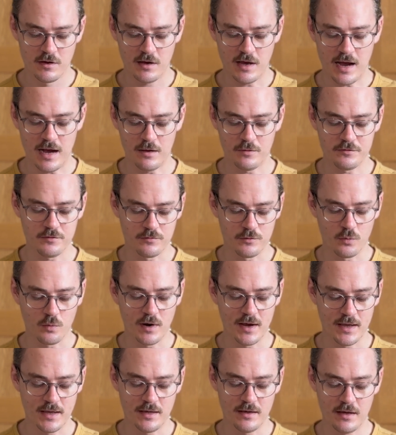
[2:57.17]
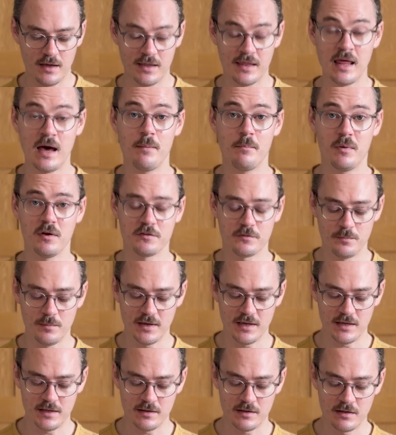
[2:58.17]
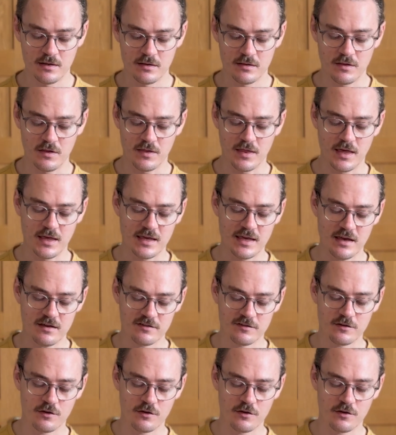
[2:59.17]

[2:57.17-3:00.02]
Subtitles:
out of the way, and that must mean that they guessed